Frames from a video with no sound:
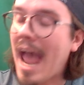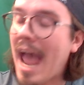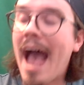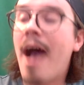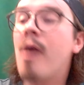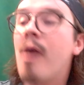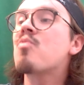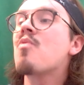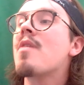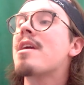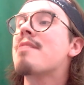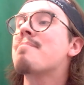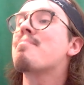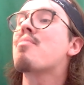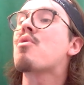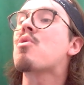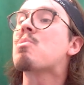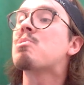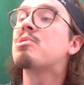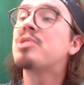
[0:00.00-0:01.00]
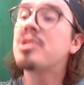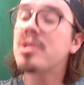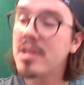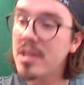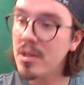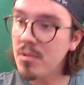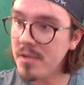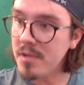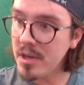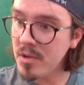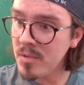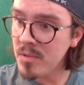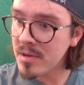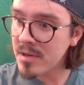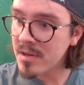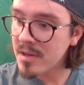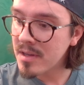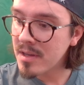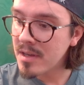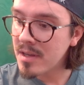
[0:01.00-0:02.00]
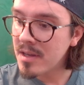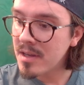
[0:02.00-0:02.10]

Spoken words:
would outright persecute you.